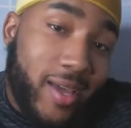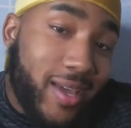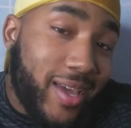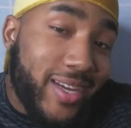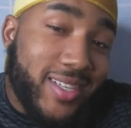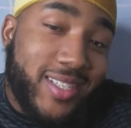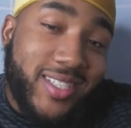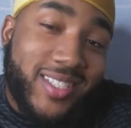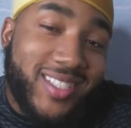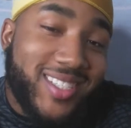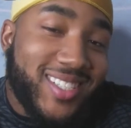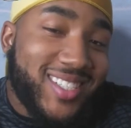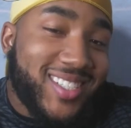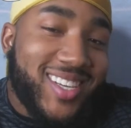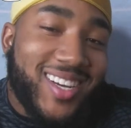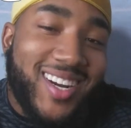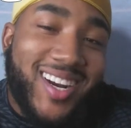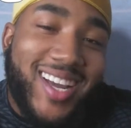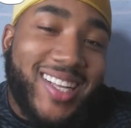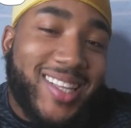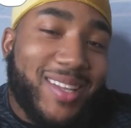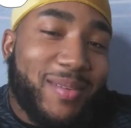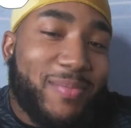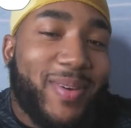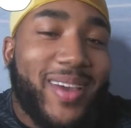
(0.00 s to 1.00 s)
Guess you're just gonna
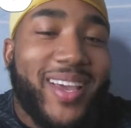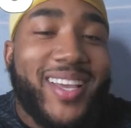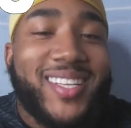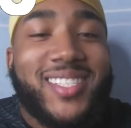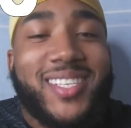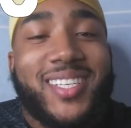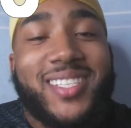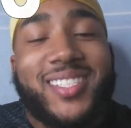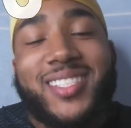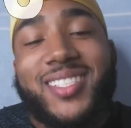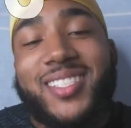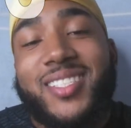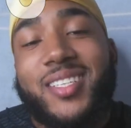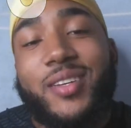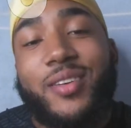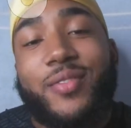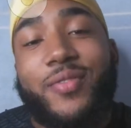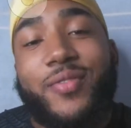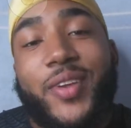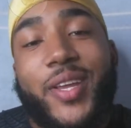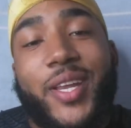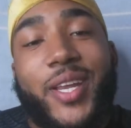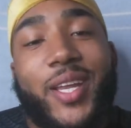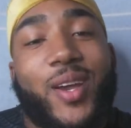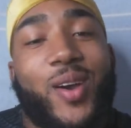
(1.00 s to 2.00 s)
have to pay attention to the
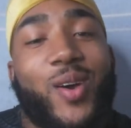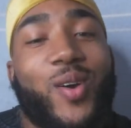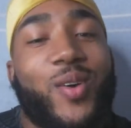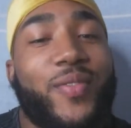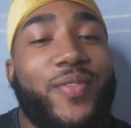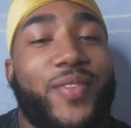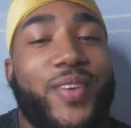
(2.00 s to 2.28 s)
video.